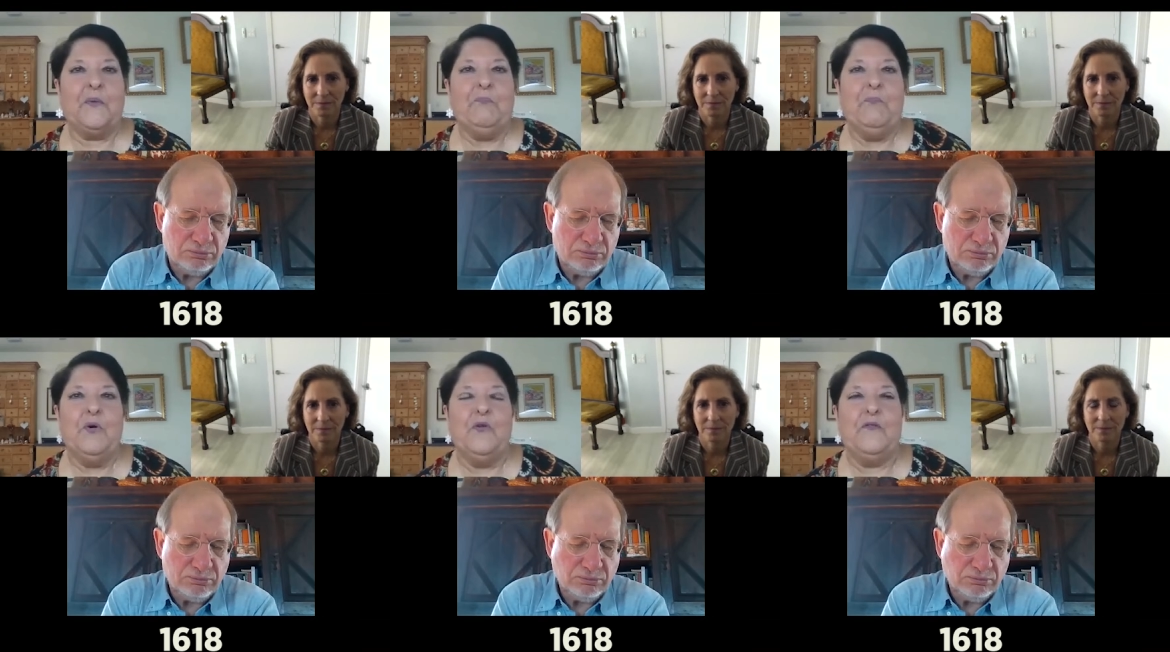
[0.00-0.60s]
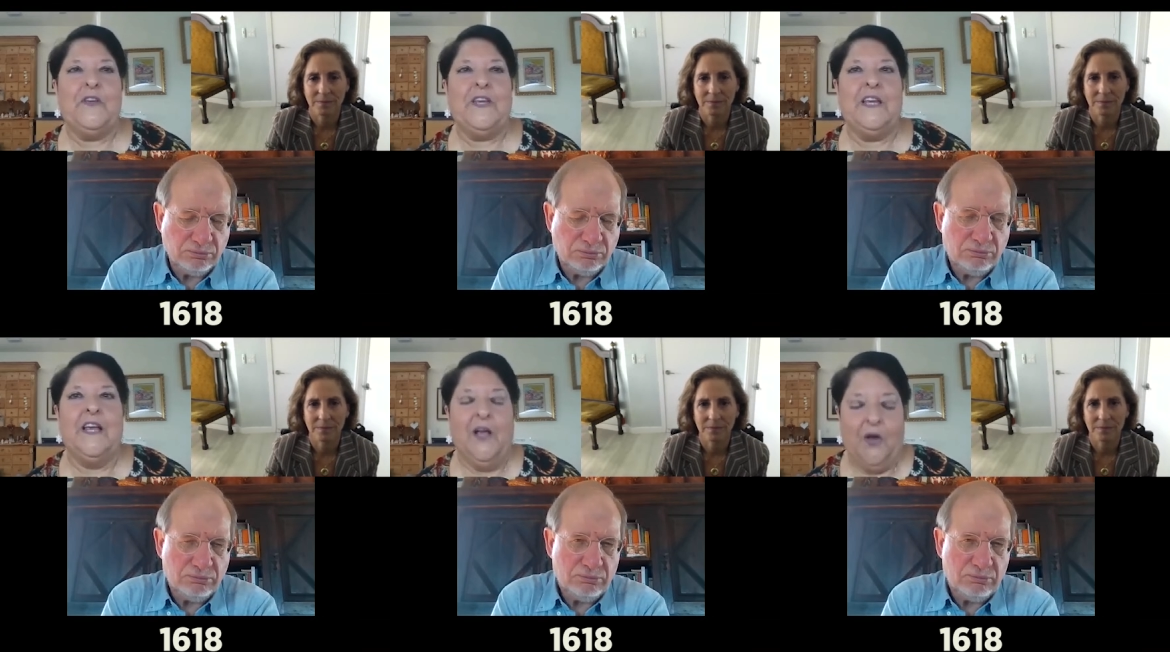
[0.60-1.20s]
Speaker 1: the
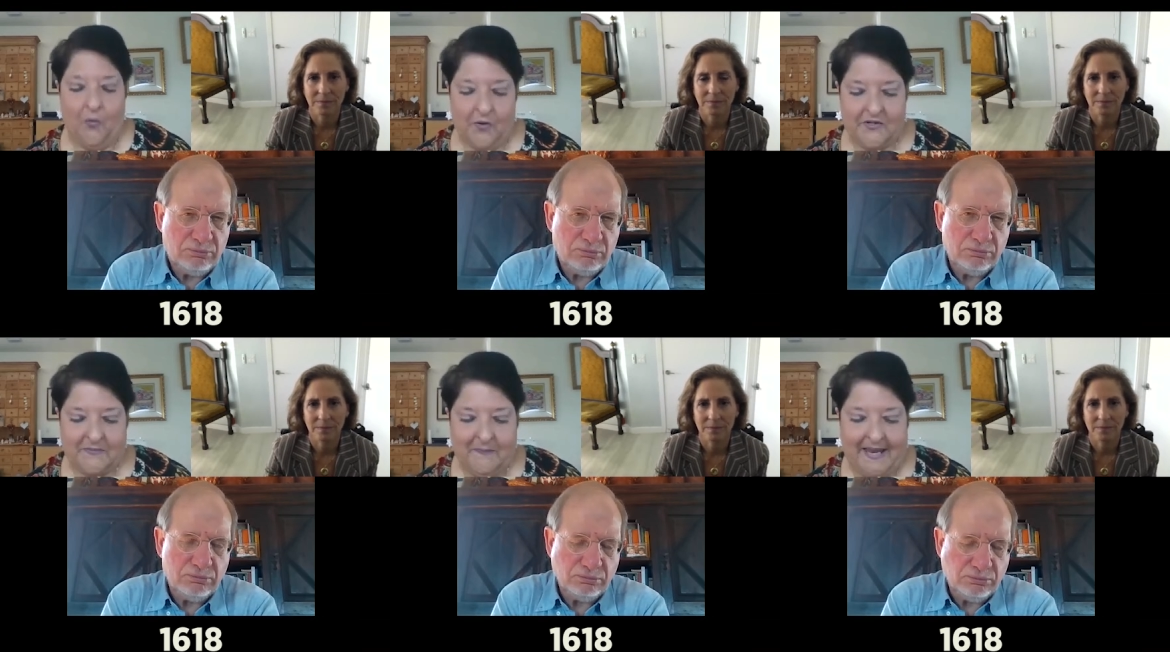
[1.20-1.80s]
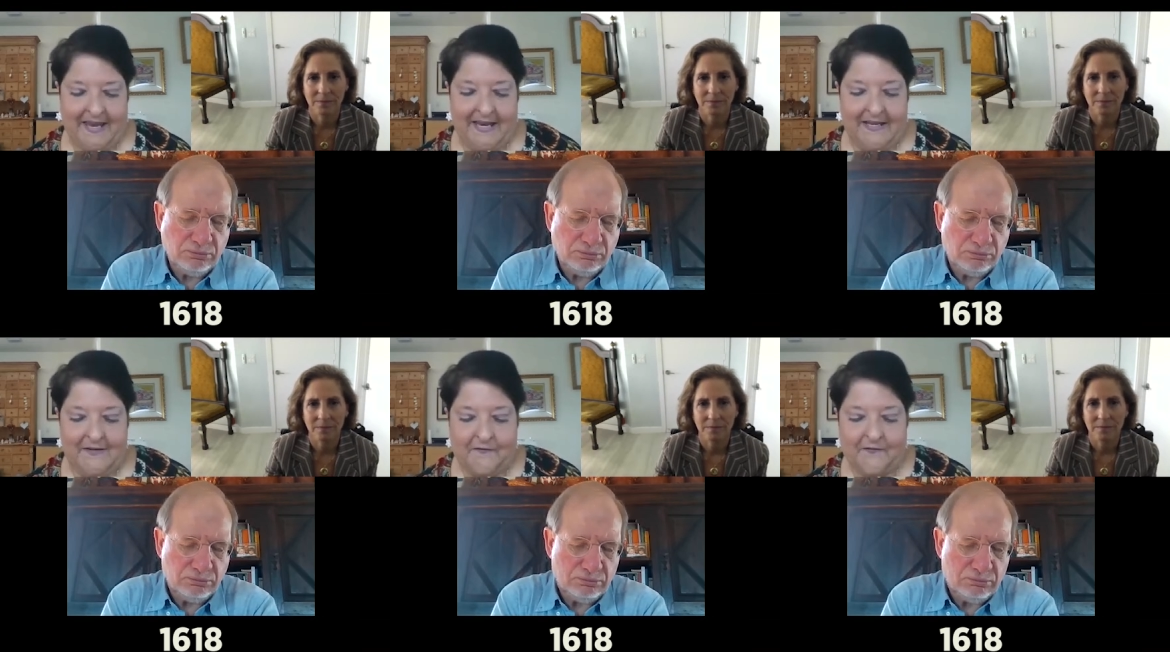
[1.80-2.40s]
movie was
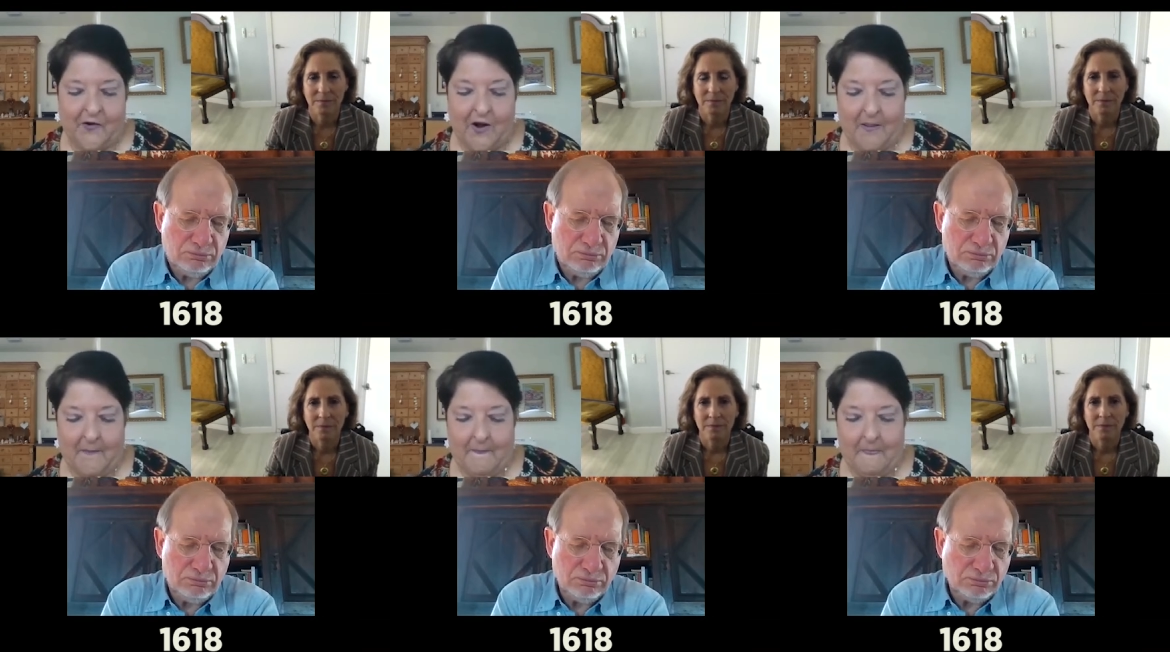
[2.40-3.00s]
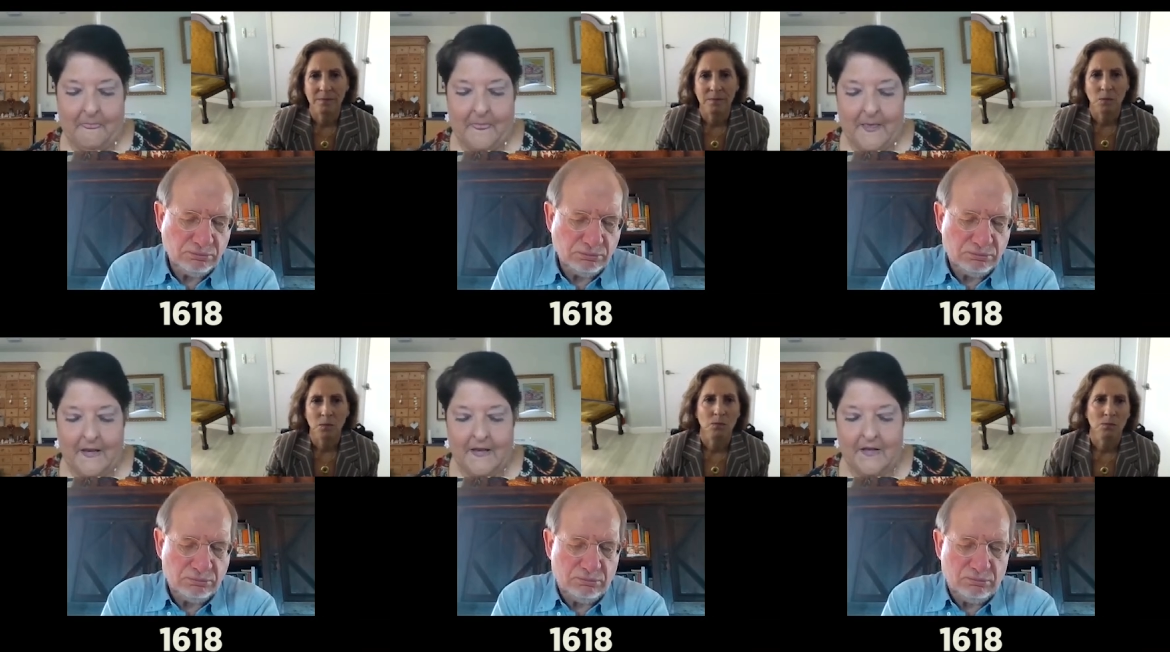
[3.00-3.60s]
made from
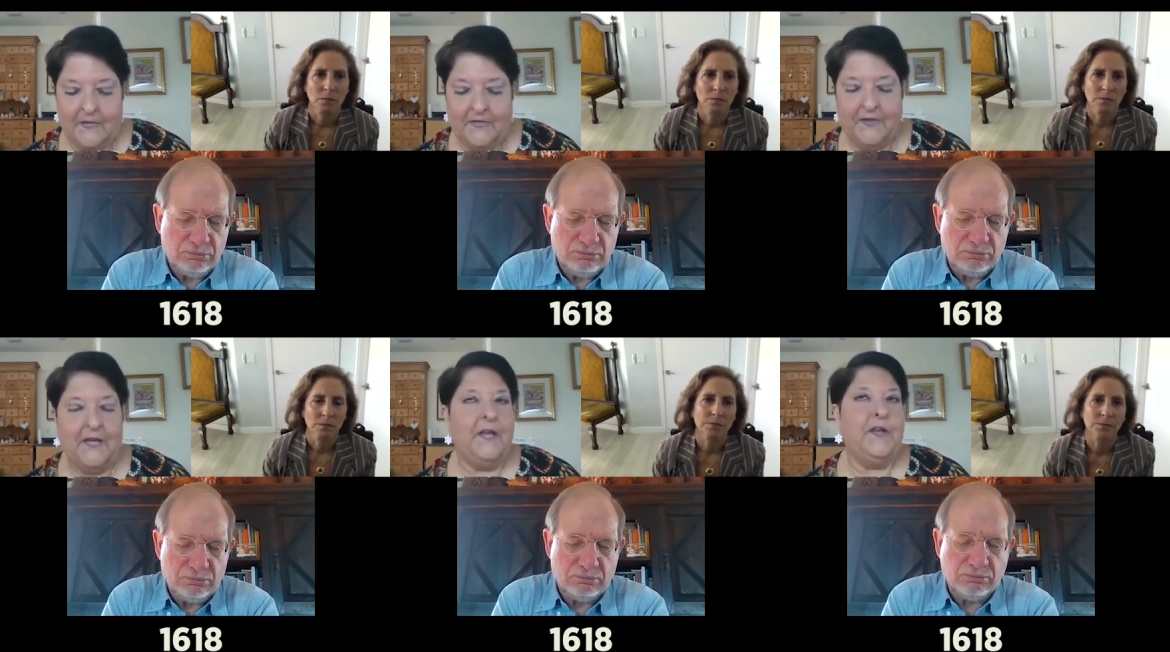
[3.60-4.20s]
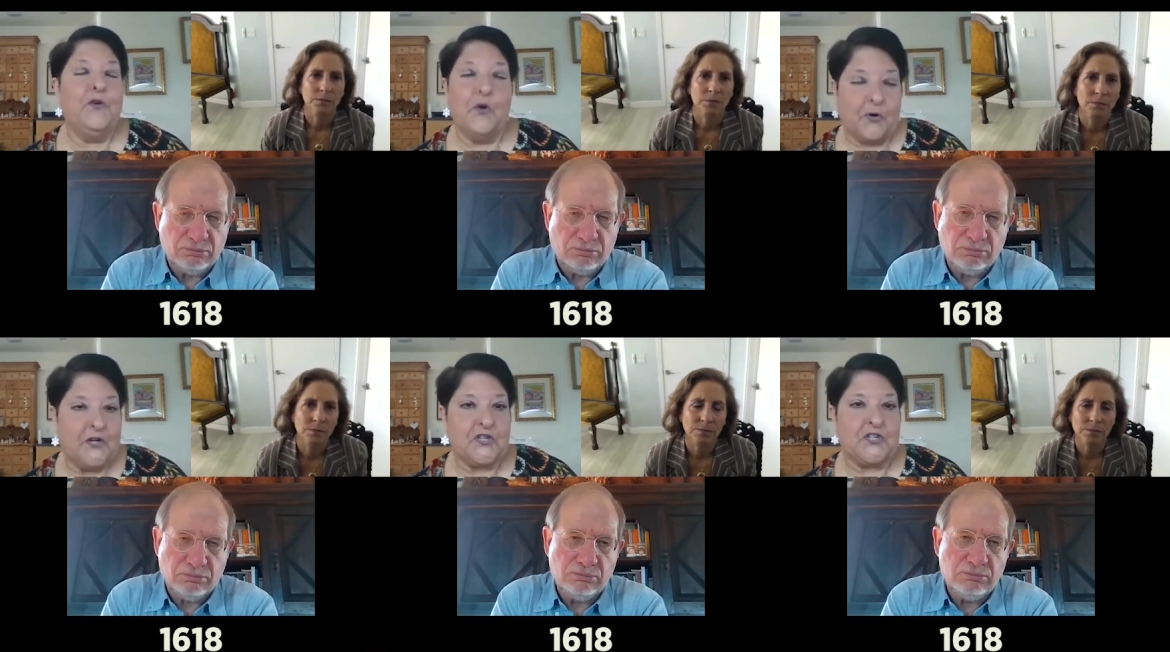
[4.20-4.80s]
the new
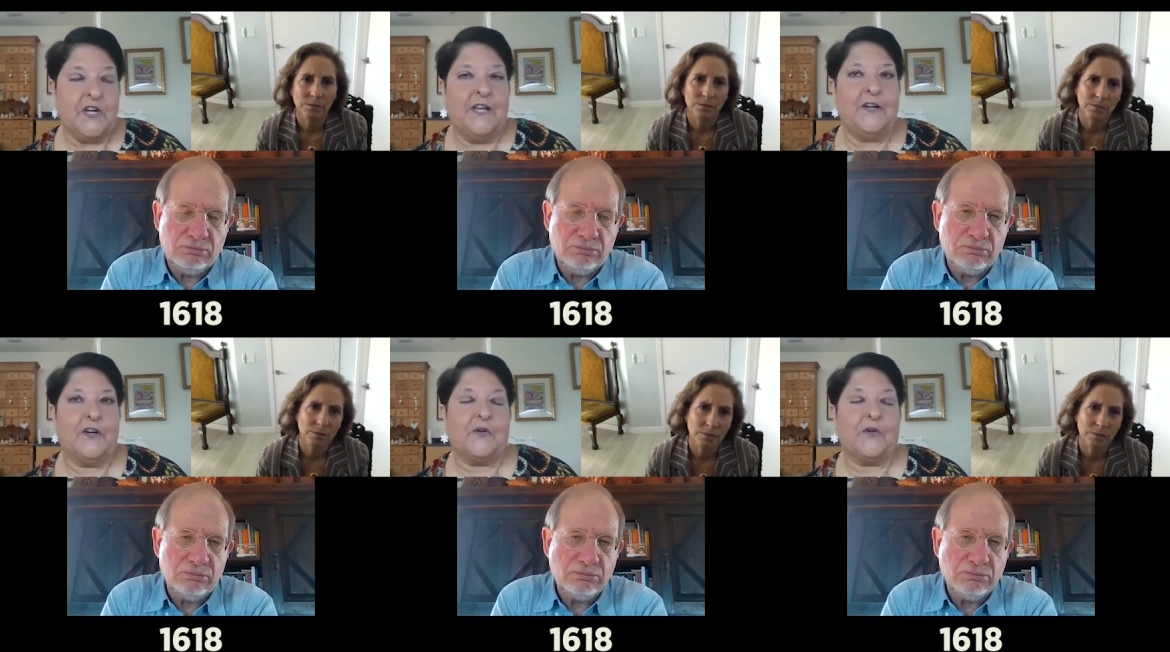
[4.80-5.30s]
Christian or